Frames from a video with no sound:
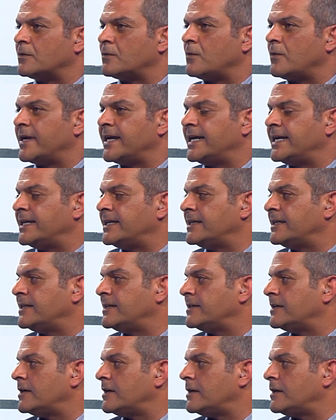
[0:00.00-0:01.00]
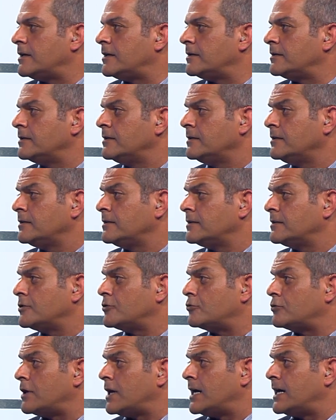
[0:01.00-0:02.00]
weigh in on
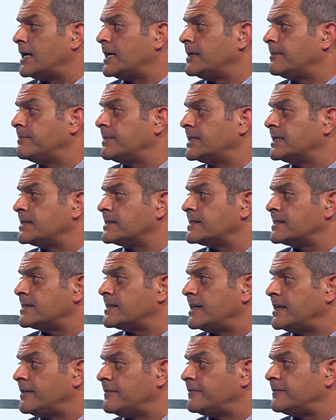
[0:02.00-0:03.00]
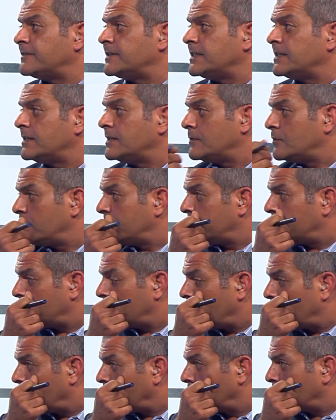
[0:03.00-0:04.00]
crime and safety.
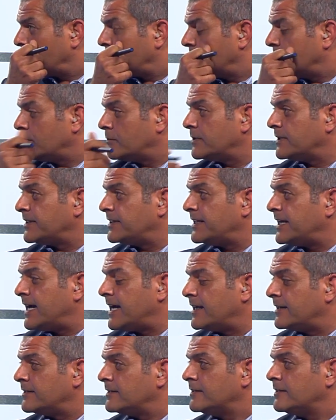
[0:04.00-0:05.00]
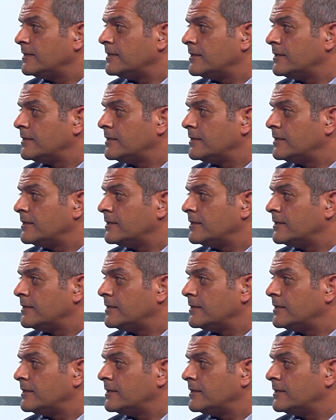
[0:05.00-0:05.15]
Where are we with that?